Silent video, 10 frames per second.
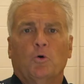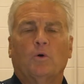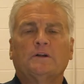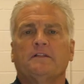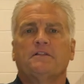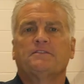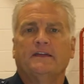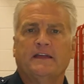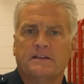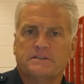One of the
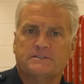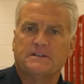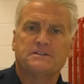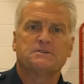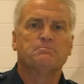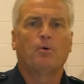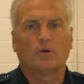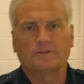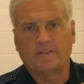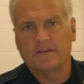things that is
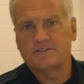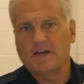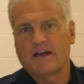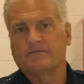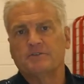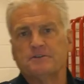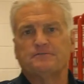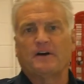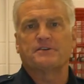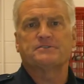important in the design of a new
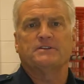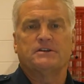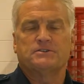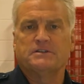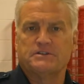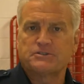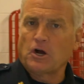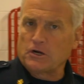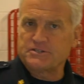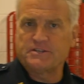fire station is
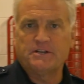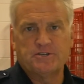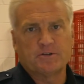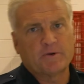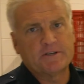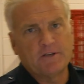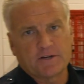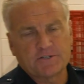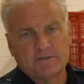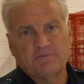carcinogen
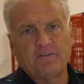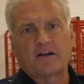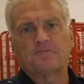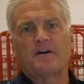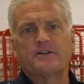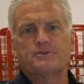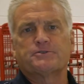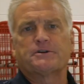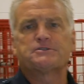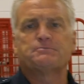reduction.
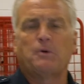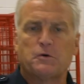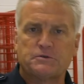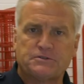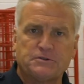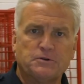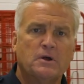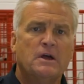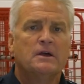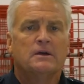Firefighters are exposed to
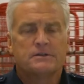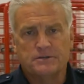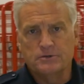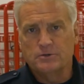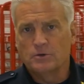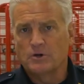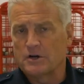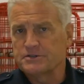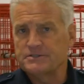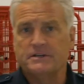
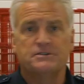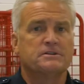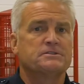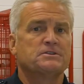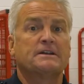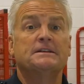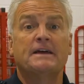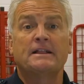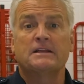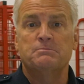carcinogens on a
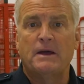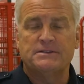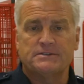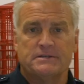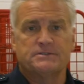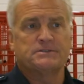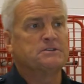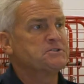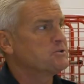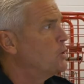daily basis,
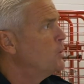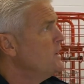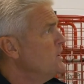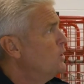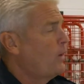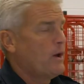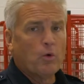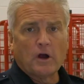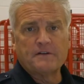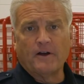and so we
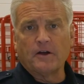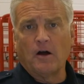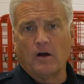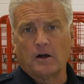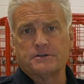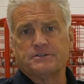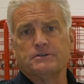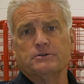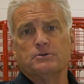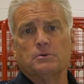work very hard
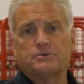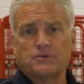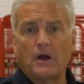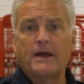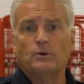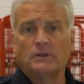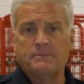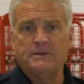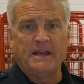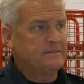to try to
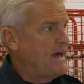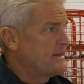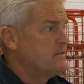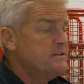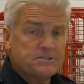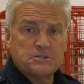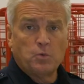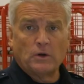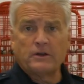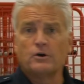eliminate that, and this is one of